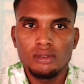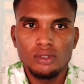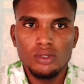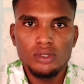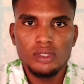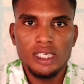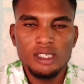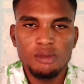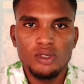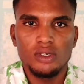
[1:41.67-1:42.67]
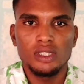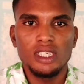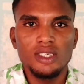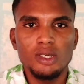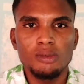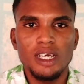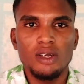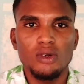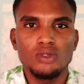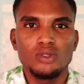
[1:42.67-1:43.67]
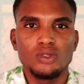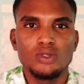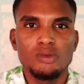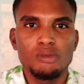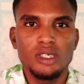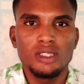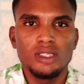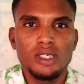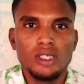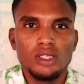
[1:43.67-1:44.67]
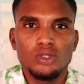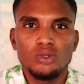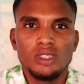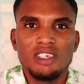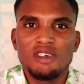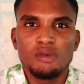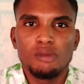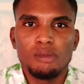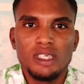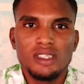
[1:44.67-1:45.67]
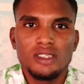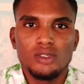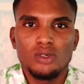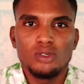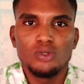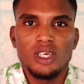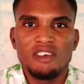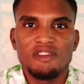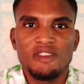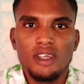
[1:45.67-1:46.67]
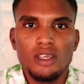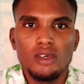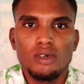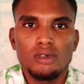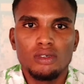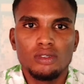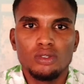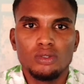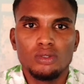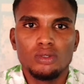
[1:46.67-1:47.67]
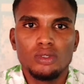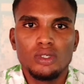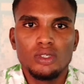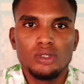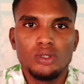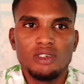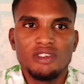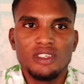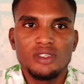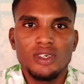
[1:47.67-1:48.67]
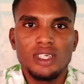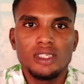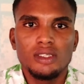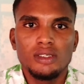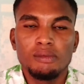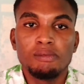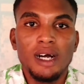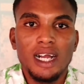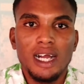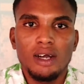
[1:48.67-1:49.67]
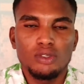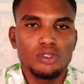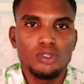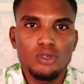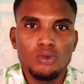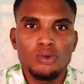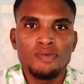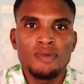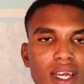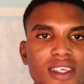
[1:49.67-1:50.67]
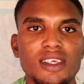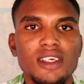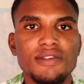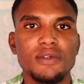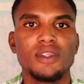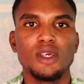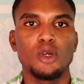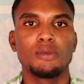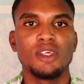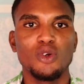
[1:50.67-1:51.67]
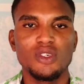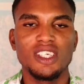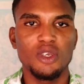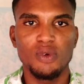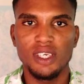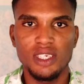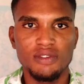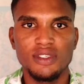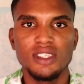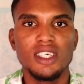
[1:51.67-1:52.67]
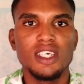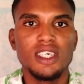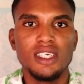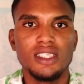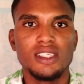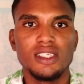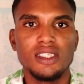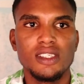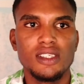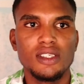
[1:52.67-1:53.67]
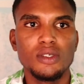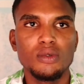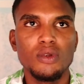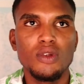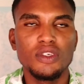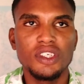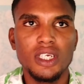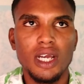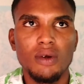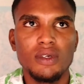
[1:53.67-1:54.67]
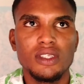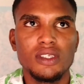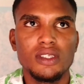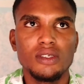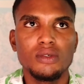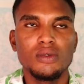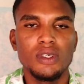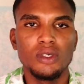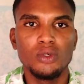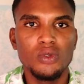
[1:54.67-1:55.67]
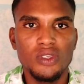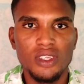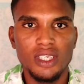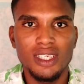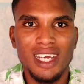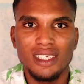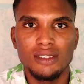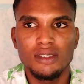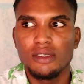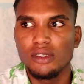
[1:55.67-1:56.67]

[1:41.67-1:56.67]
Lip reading: don't get me wrong, taking up that course does not mean you give up on medicine or you are a failure or you eventually back out. No. So I think if you take up the course that you were given, it's still logical, it's still a good thing than